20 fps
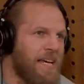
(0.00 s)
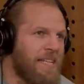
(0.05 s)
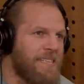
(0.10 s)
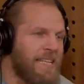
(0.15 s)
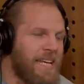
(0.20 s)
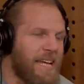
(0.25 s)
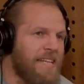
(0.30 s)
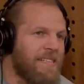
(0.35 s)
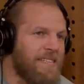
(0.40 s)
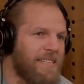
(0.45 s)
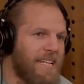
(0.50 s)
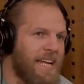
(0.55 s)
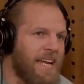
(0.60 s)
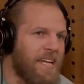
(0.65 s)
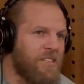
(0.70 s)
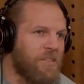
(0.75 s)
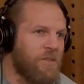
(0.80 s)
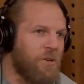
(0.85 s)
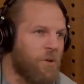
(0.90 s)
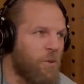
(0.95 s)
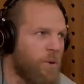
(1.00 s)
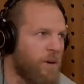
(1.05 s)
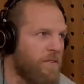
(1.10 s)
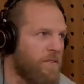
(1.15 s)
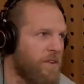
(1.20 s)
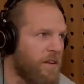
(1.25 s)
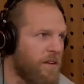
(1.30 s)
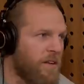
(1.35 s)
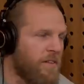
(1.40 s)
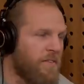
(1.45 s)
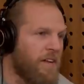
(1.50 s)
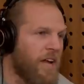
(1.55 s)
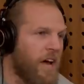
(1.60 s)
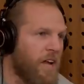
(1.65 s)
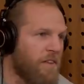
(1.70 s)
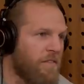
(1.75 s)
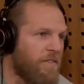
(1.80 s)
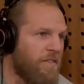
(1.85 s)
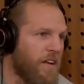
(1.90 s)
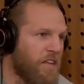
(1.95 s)
as the international equivalent of an
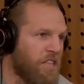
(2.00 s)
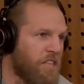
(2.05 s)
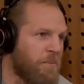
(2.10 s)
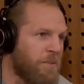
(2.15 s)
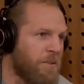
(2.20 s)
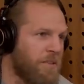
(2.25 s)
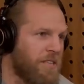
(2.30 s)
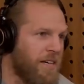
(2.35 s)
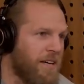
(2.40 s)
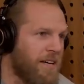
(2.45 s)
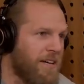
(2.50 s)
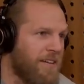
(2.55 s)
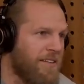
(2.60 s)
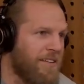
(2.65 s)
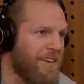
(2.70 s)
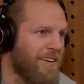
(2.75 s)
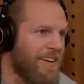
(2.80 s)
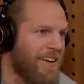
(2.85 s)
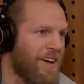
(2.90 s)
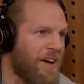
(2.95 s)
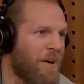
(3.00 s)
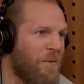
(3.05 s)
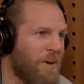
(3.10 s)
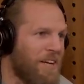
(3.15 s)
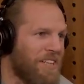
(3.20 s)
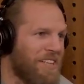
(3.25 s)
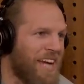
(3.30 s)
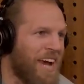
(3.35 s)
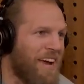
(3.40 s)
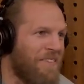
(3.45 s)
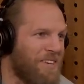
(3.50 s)
unflushable turd, which